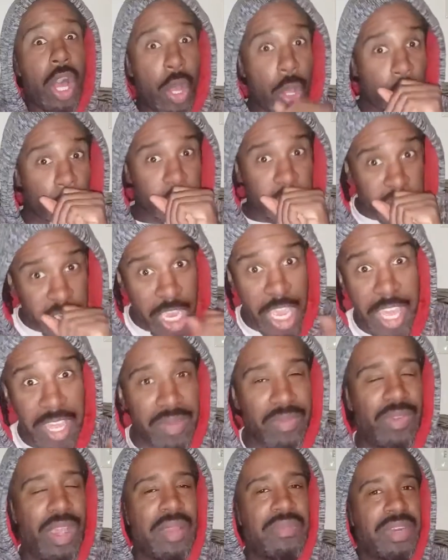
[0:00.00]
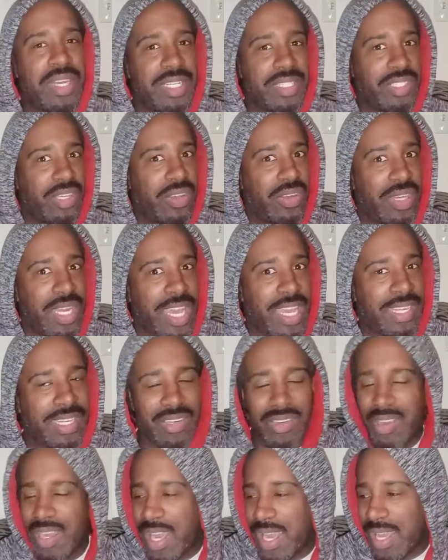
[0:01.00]
oh shit, right when they saw
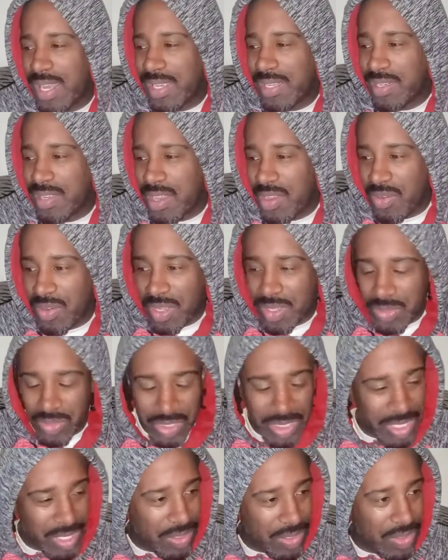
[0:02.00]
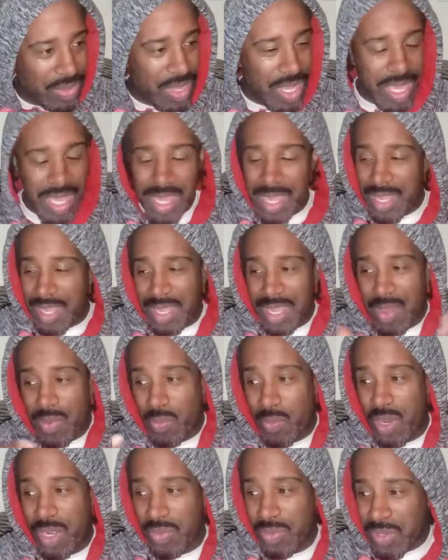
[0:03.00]
Dr. Ock, you know. So
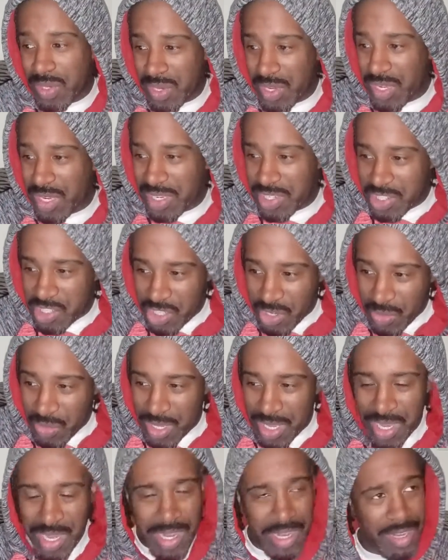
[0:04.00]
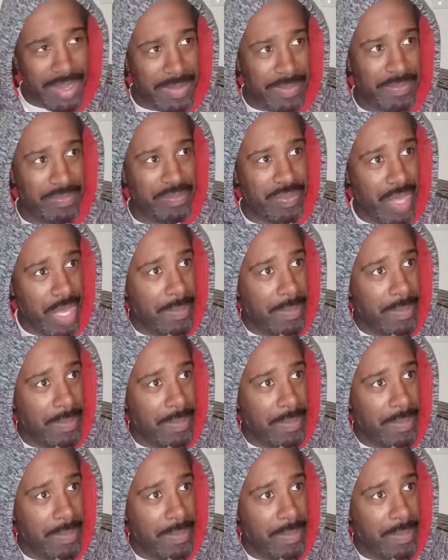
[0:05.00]
wonder what they're gonna show here.